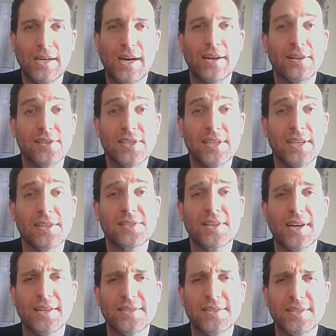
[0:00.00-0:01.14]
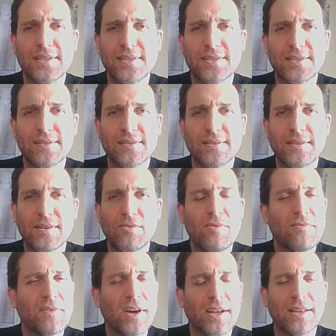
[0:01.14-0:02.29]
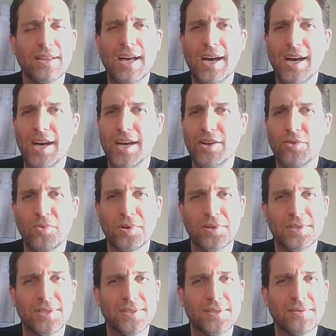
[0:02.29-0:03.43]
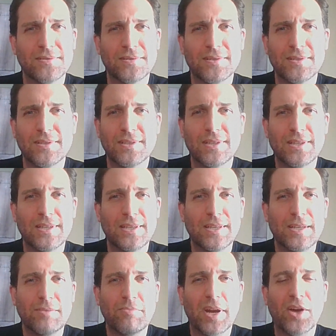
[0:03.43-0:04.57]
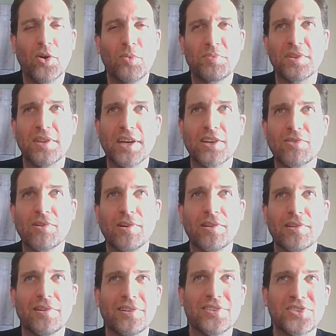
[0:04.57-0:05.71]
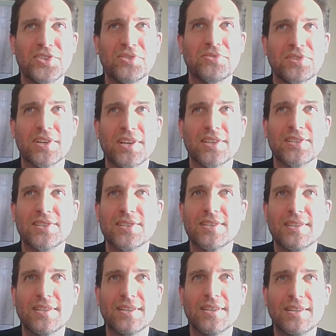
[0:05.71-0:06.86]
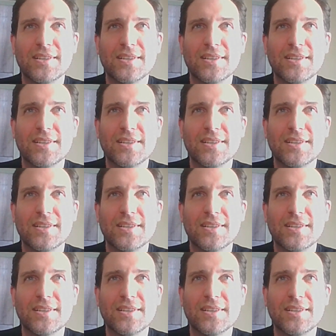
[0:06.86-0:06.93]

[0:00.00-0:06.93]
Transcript: how to see as God sees. We've got a lot of work to do, but I hope the Nightcrawler shows us,